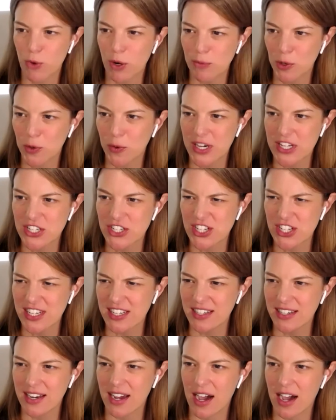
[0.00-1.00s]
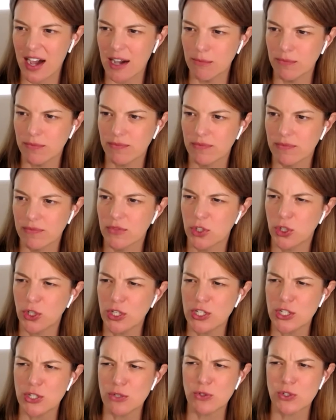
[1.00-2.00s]
one more question.
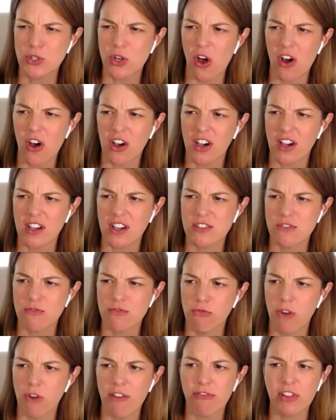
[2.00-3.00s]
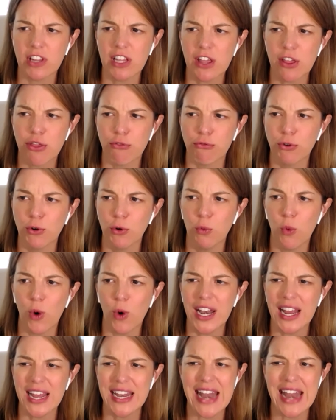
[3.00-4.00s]
Could you talk us roughly through
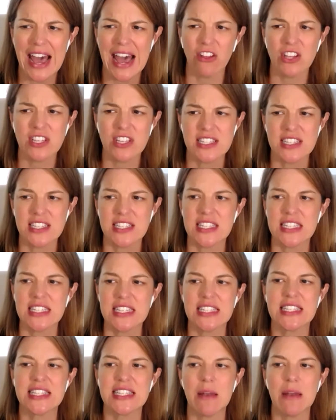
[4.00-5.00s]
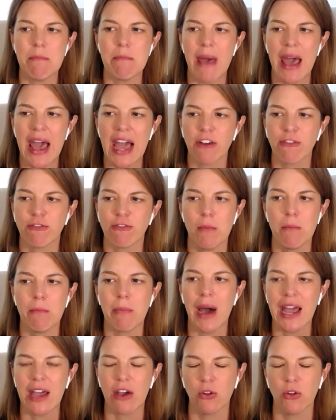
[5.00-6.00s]
what analysis is sent back from
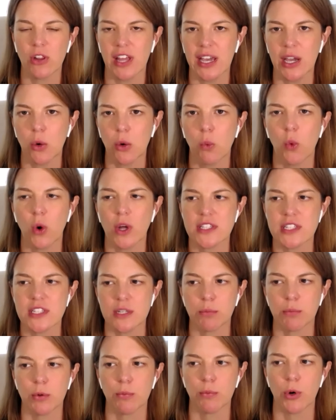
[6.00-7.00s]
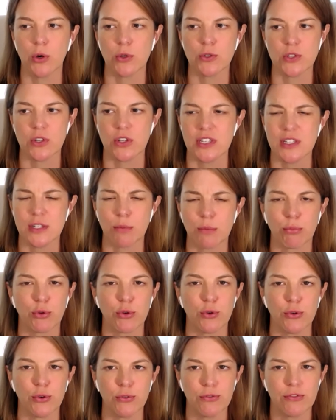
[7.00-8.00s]
BioLINCC once a proposal is
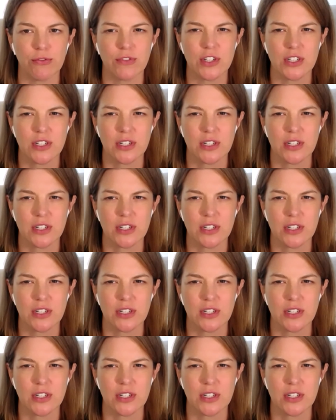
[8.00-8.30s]
approved?